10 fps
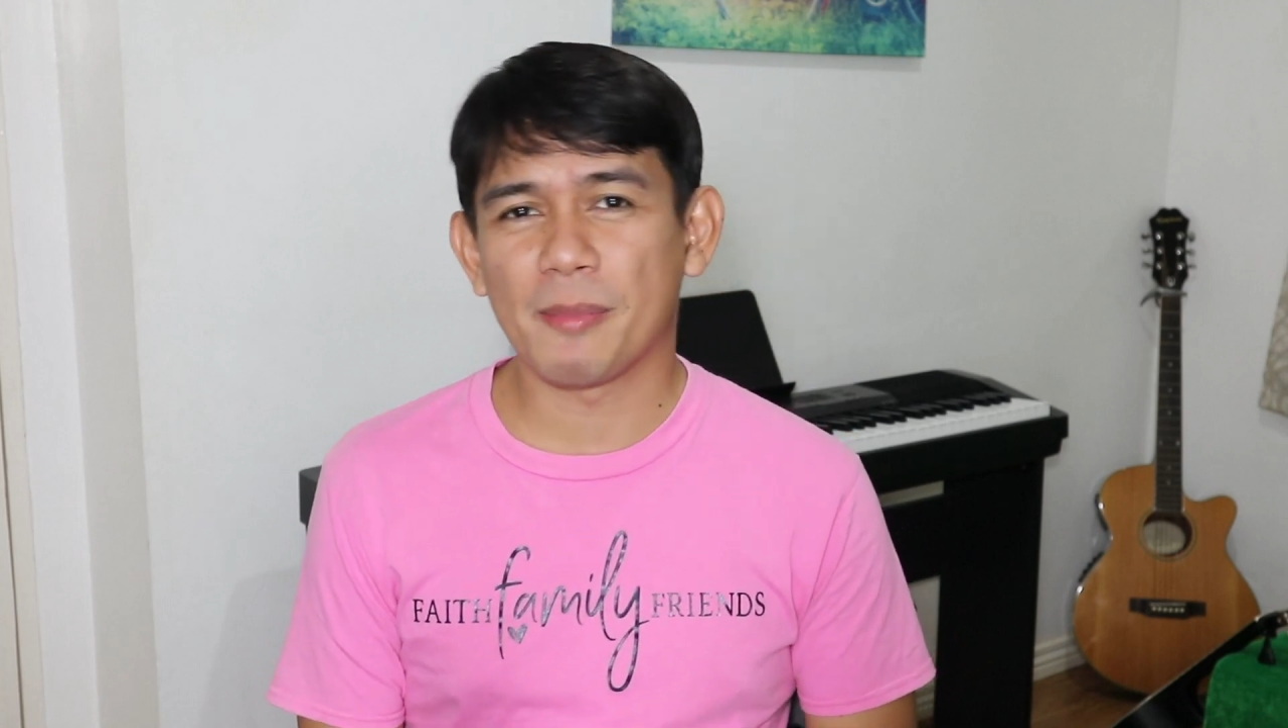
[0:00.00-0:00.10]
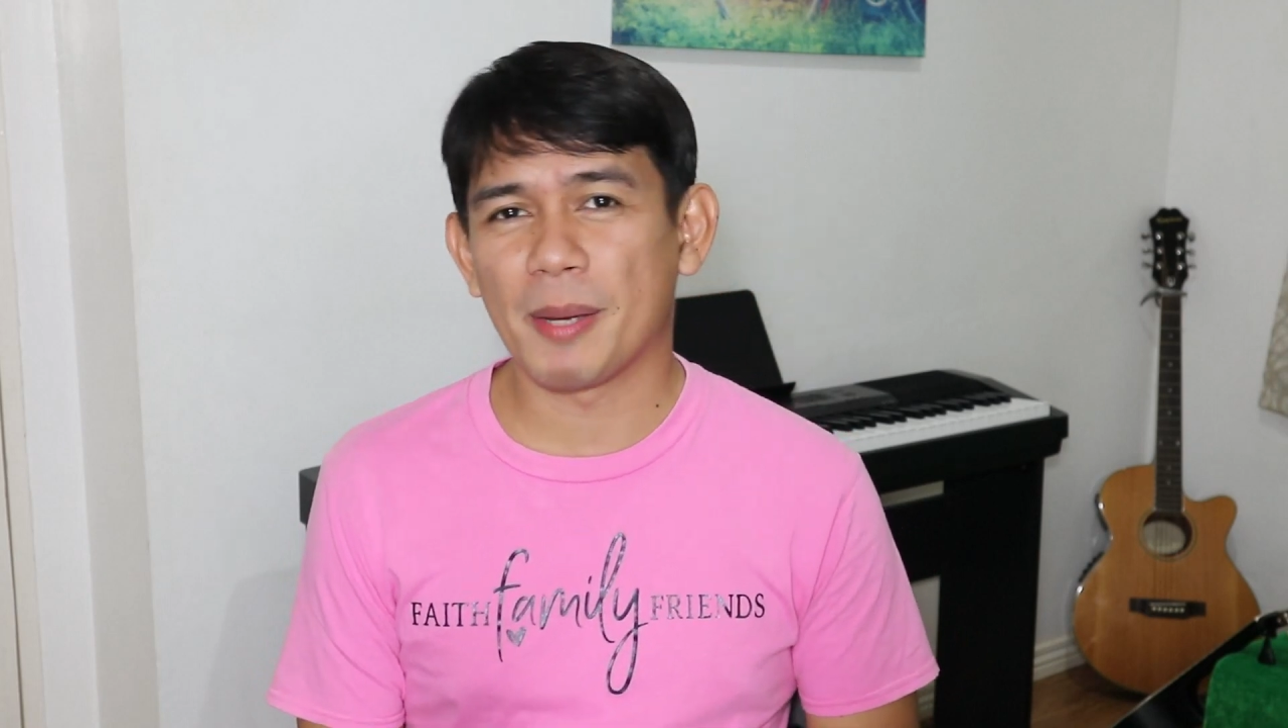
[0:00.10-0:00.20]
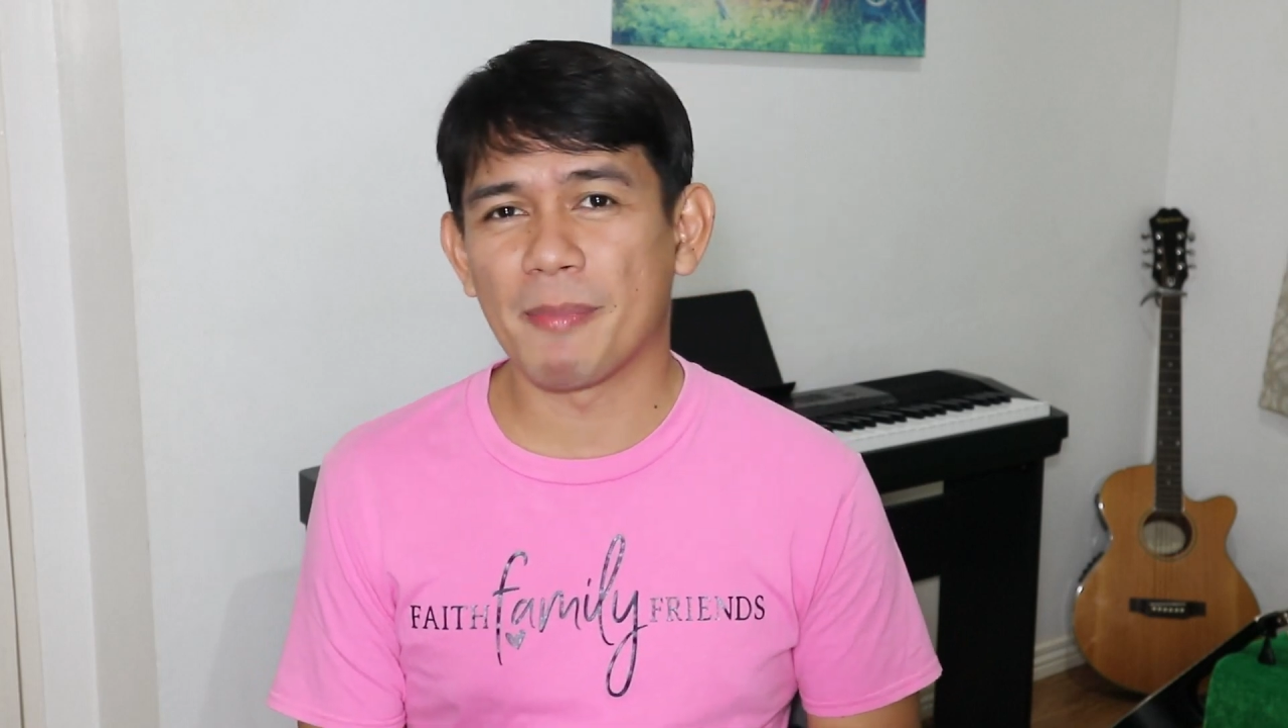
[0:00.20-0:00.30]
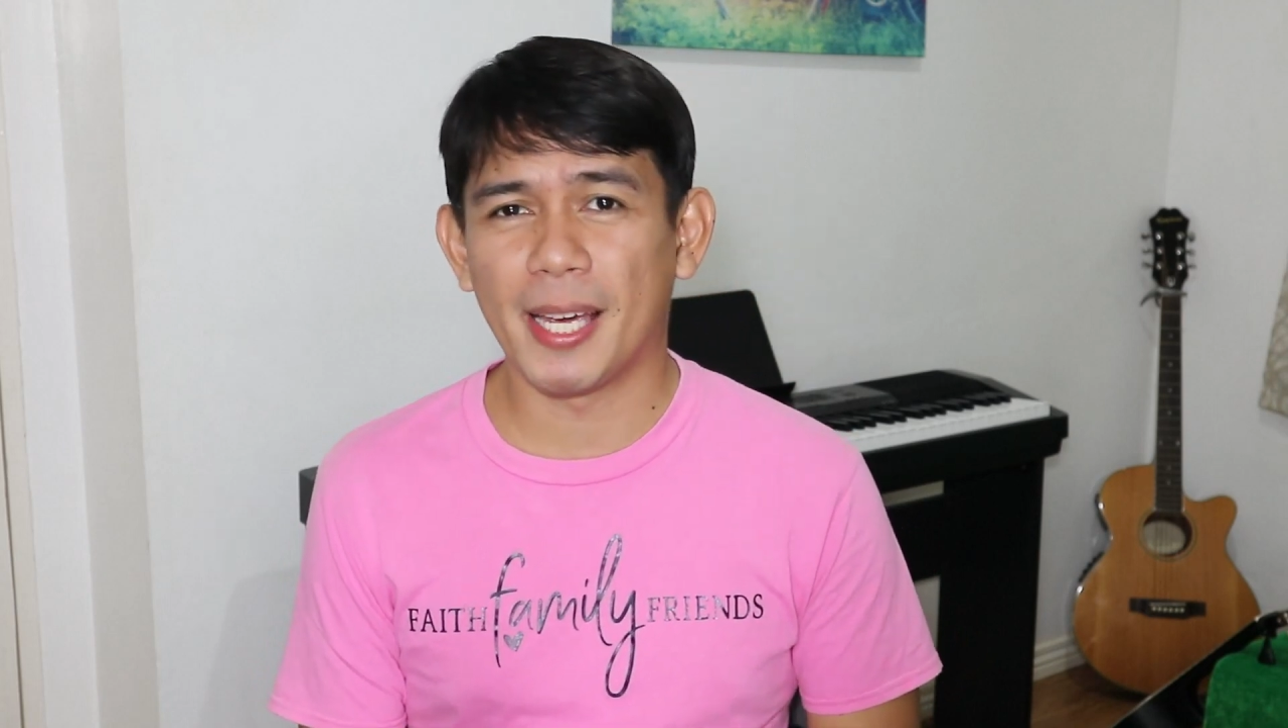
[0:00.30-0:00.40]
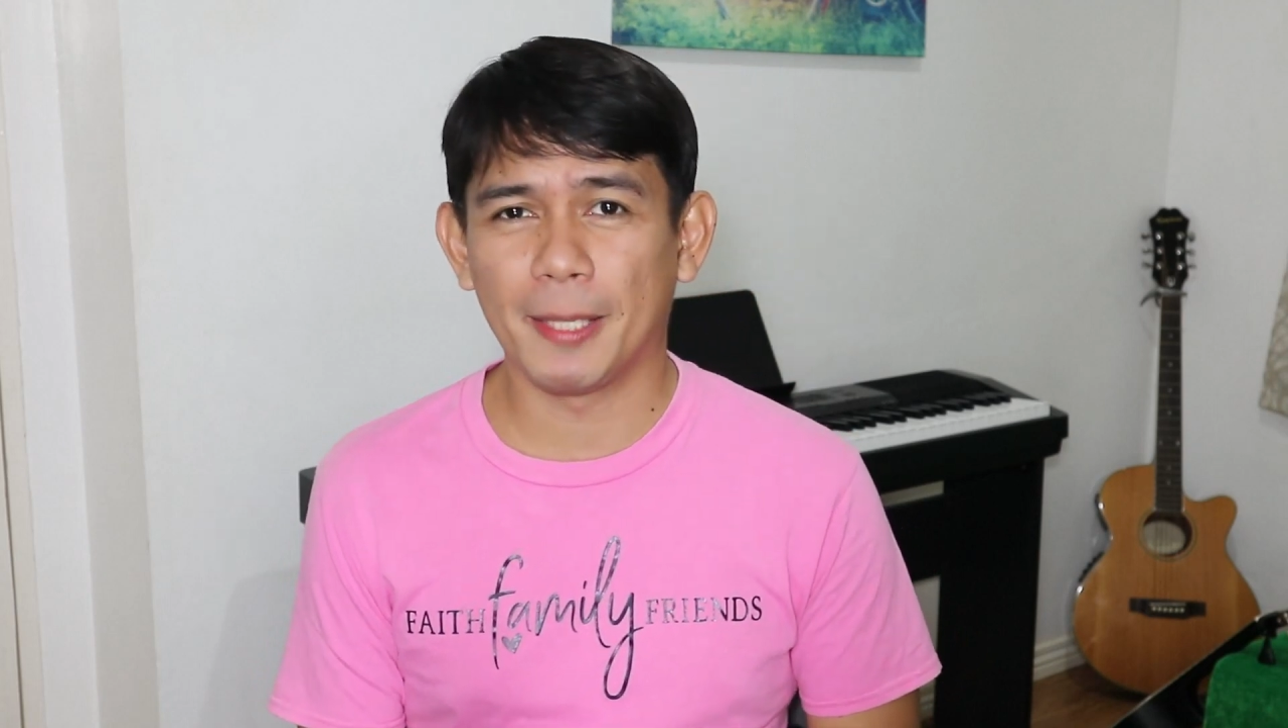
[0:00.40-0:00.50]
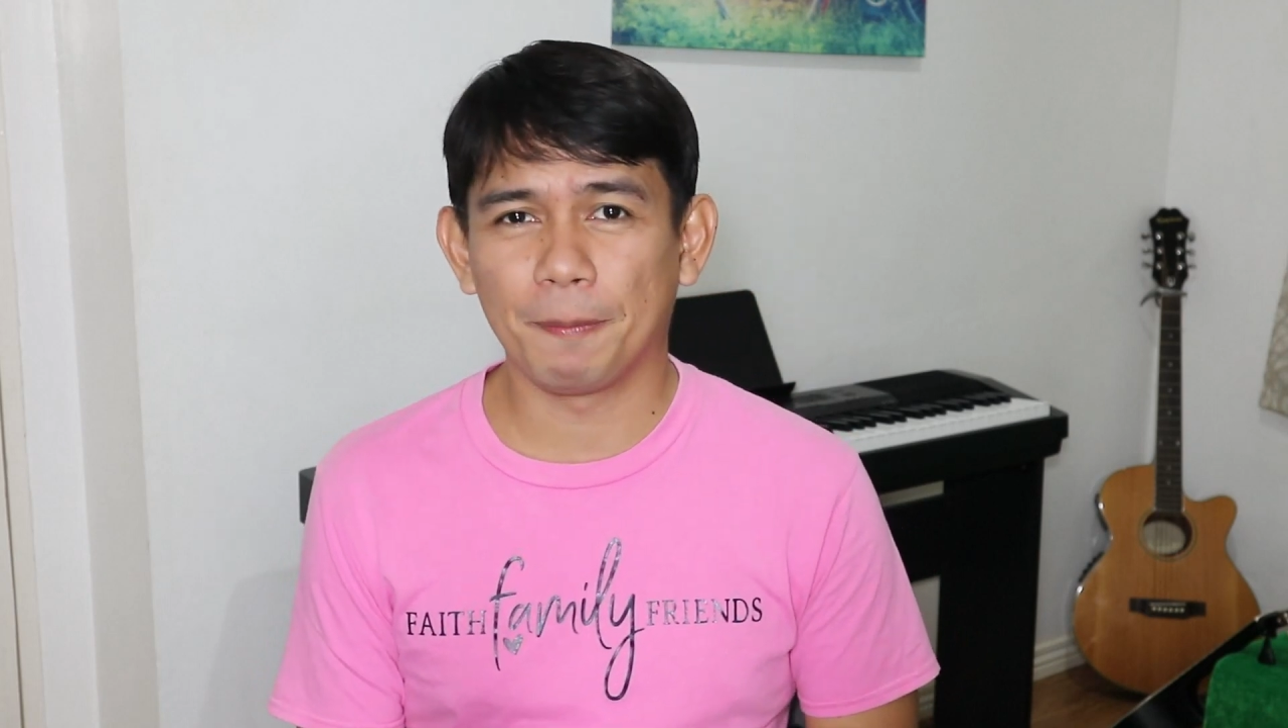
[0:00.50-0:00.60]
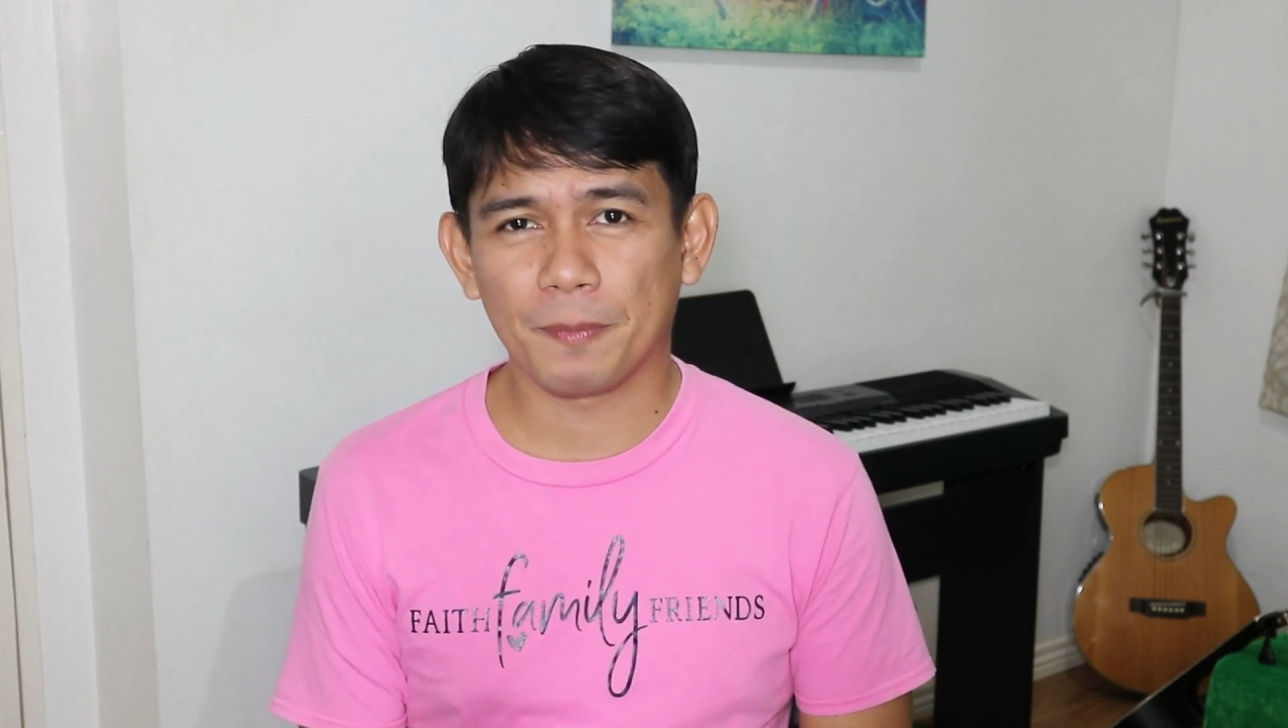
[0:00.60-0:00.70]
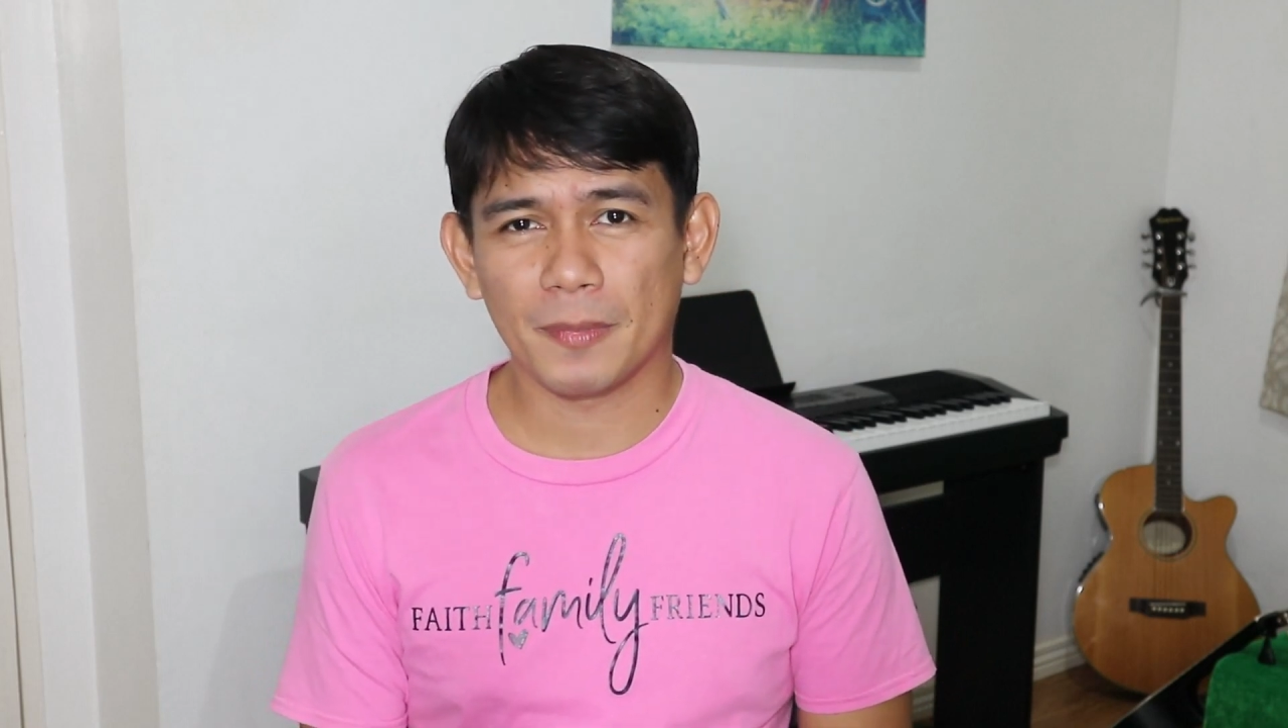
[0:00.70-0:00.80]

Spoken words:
my mind.